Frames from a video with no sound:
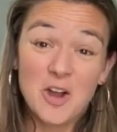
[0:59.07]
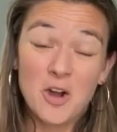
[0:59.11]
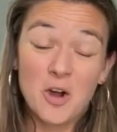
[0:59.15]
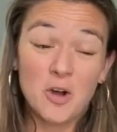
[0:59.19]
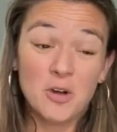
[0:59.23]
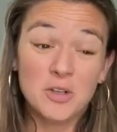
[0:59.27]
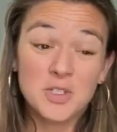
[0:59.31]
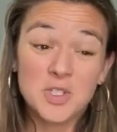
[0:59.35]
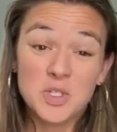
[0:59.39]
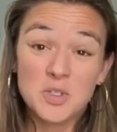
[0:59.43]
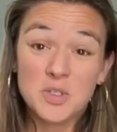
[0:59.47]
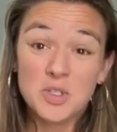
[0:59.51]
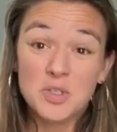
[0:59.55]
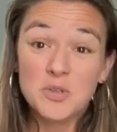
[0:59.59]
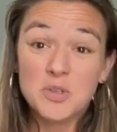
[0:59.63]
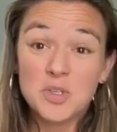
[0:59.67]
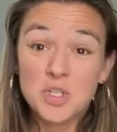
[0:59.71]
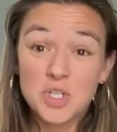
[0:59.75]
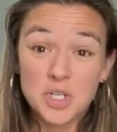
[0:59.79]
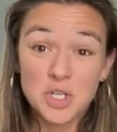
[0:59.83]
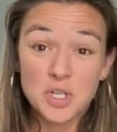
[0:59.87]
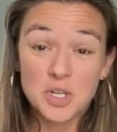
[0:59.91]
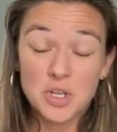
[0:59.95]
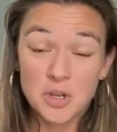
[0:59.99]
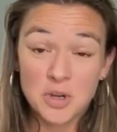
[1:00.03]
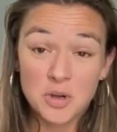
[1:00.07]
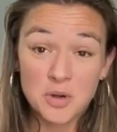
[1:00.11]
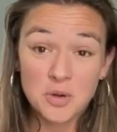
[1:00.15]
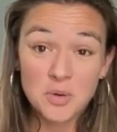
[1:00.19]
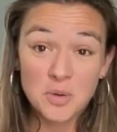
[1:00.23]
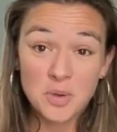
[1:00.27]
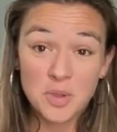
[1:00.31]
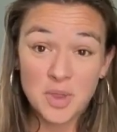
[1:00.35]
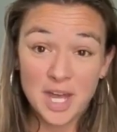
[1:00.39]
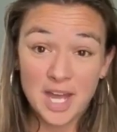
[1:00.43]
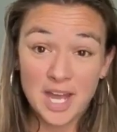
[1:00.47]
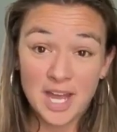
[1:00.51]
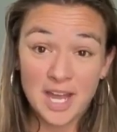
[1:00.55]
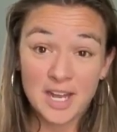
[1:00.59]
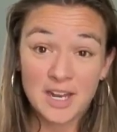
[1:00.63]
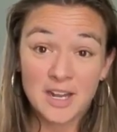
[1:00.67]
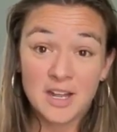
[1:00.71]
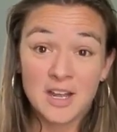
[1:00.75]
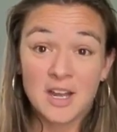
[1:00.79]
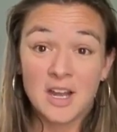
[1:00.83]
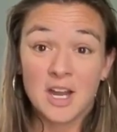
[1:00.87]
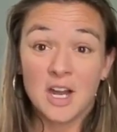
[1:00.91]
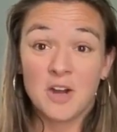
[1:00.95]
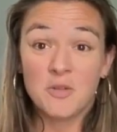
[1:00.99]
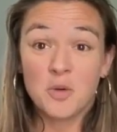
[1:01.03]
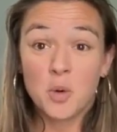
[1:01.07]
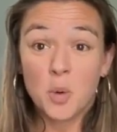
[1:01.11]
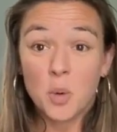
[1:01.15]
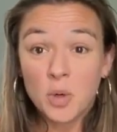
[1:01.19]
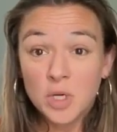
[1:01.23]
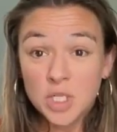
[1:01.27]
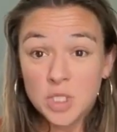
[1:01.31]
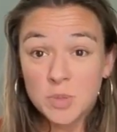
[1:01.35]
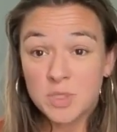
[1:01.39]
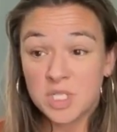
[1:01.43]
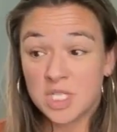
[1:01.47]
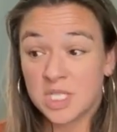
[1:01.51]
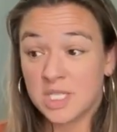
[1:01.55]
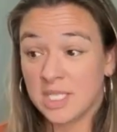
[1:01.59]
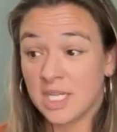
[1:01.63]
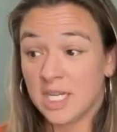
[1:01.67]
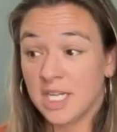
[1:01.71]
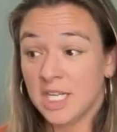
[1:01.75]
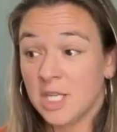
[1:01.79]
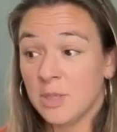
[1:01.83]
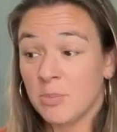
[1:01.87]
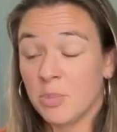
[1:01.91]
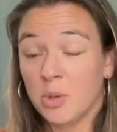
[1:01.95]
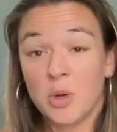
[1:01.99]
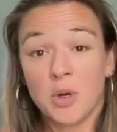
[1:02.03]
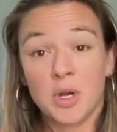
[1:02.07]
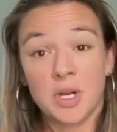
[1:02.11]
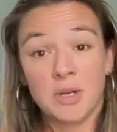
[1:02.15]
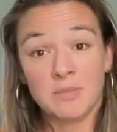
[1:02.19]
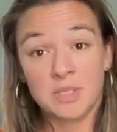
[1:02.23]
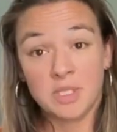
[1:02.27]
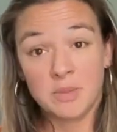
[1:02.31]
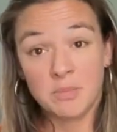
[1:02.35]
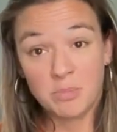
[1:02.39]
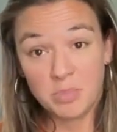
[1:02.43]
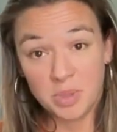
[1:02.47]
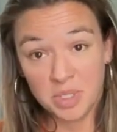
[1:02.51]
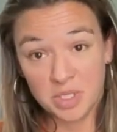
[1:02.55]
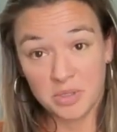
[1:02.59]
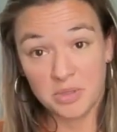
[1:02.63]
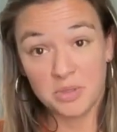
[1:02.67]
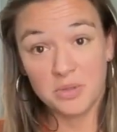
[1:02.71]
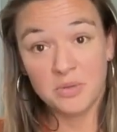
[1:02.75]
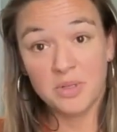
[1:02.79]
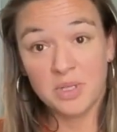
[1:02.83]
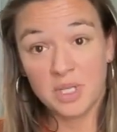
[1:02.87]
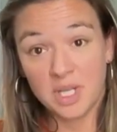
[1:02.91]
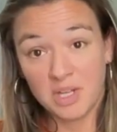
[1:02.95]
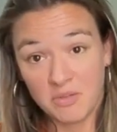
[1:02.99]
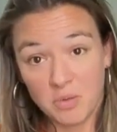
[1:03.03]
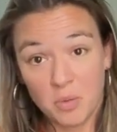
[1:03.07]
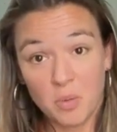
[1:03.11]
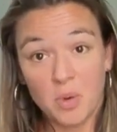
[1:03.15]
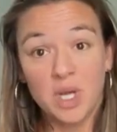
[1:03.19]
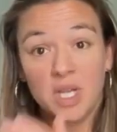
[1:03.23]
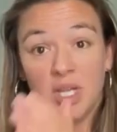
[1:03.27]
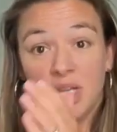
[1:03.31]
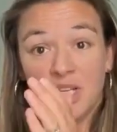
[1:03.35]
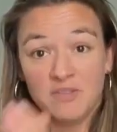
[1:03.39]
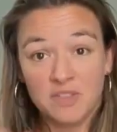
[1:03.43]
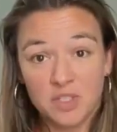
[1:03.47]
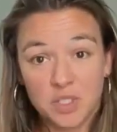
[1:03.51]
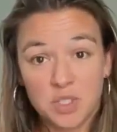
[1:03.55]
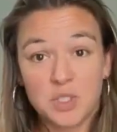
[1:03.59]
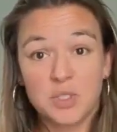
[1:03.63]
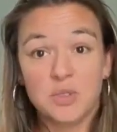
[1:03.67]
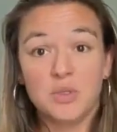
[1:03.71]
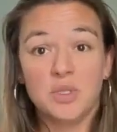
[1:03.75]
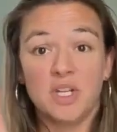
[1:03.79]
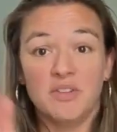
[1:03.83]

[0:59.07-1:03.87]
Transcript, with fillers: Also, you should know that, of course, we designed the program to build level one, level two,